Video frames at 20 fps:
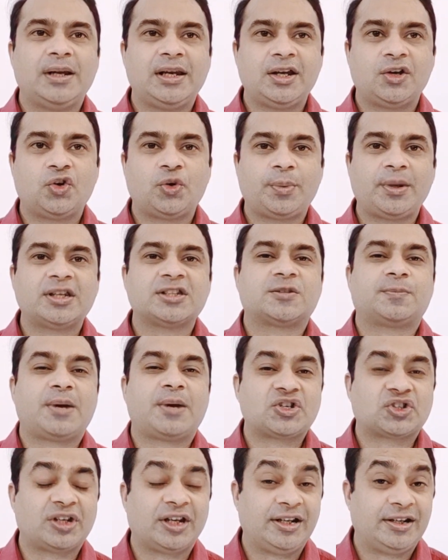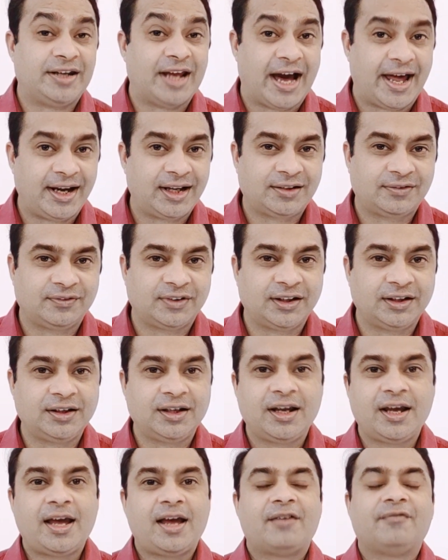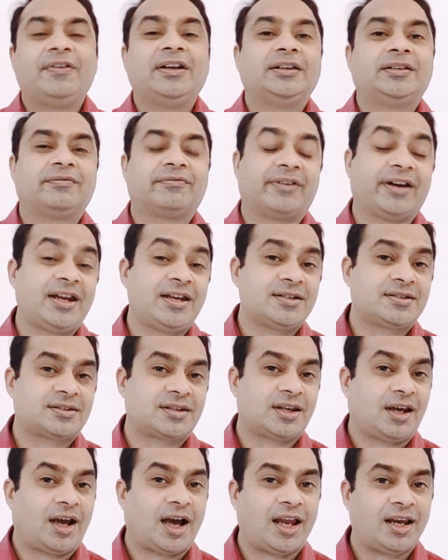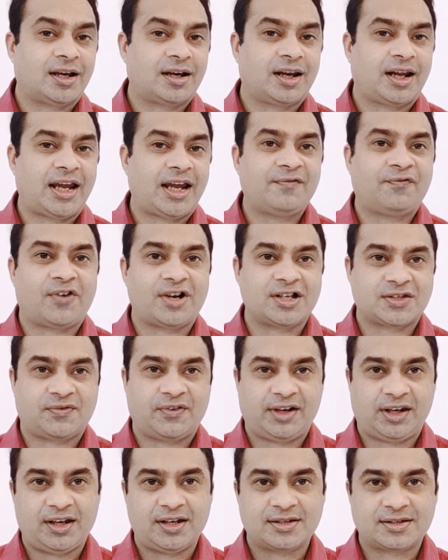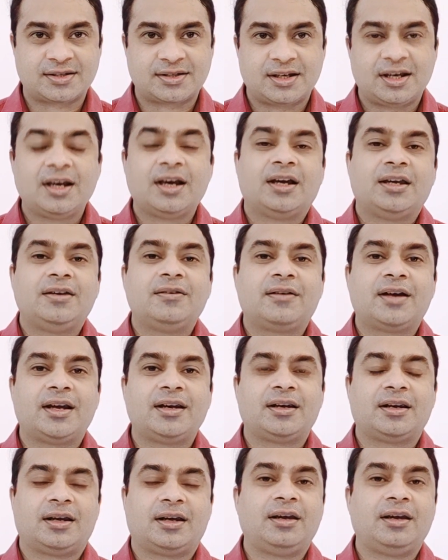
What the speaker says: bilirubin, especially direct one, with raised alkaline phosphatase. You can